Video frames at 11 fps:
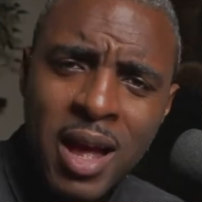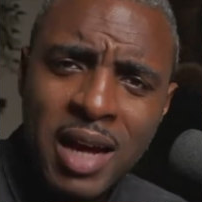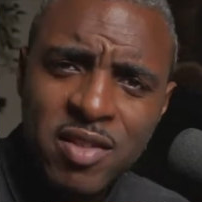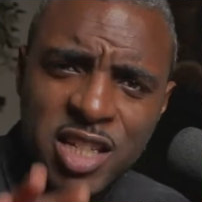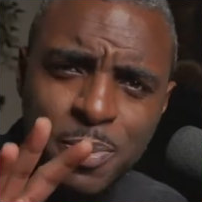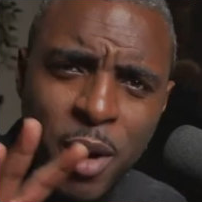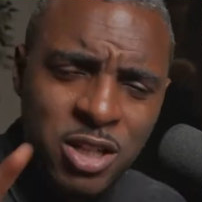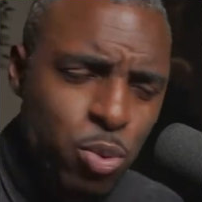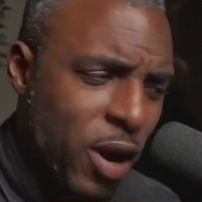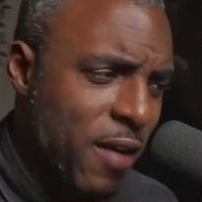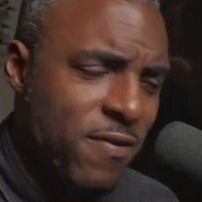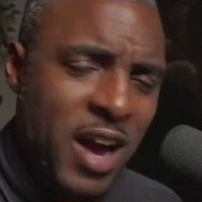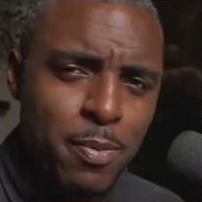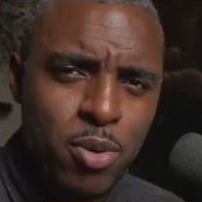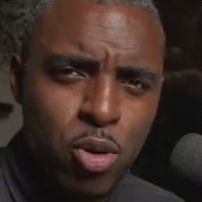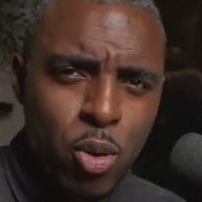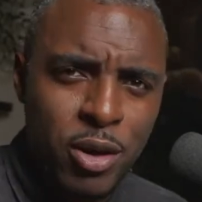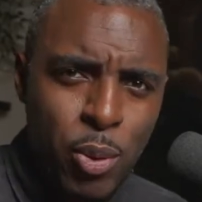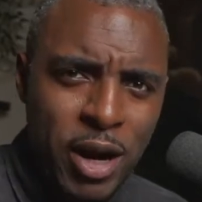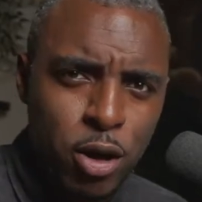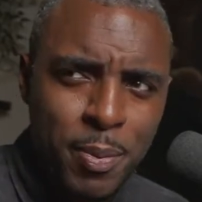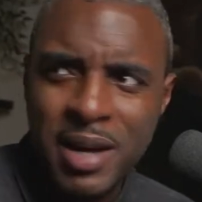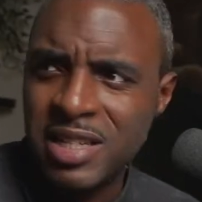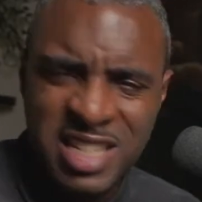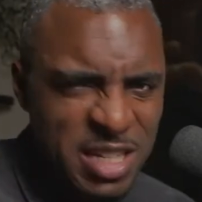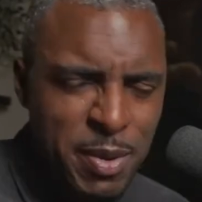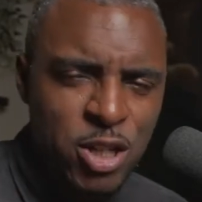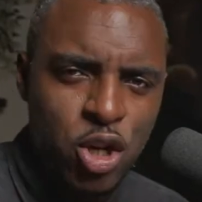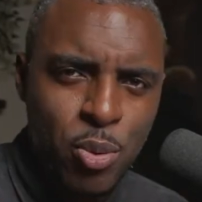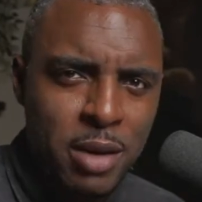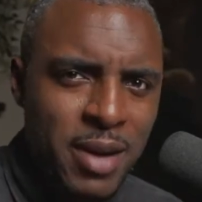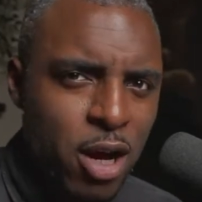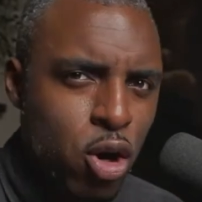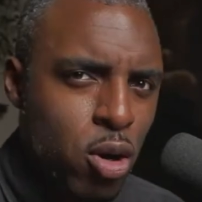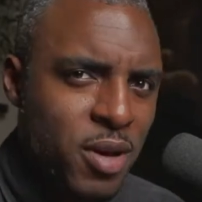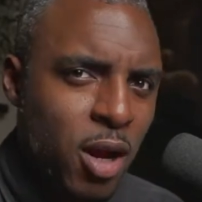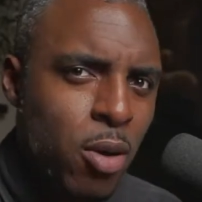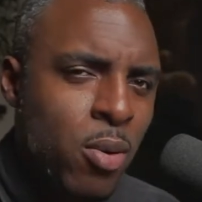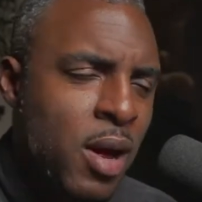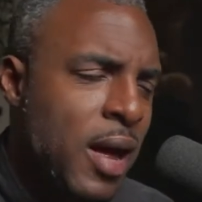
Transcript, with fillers: at the spots where I find poo on a regular basis, especially around my home, you know?